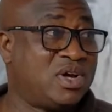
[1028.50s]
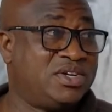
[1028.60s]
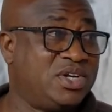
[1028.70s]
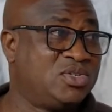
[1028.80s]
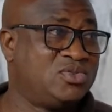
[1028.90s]

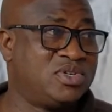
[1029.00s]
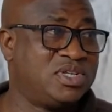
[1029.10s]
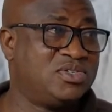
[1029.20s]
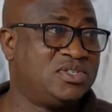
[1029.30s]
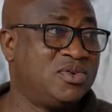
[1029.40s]
address
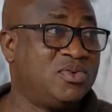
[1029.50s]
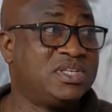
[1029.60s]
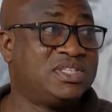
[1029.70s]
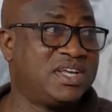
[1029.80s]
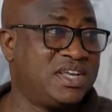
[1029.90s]
students, he said,
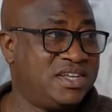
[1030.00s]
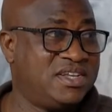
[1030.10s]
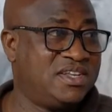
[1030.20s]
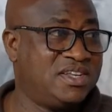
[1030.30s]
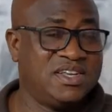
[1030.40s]
once
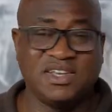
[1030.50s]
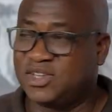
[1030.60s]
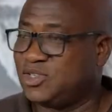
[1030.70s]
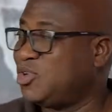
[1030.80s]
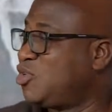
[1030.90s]
again,
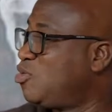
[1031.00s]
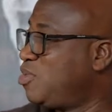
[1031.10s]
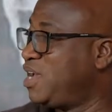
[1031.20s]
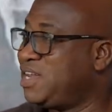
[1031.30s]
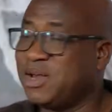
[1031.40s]
it's John
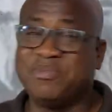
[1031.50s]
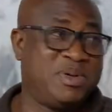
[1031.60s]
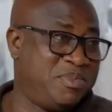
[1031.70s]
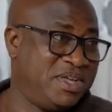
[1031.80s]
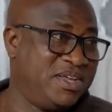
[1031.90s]
Kuma and
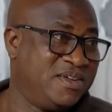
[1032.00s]
Abebe.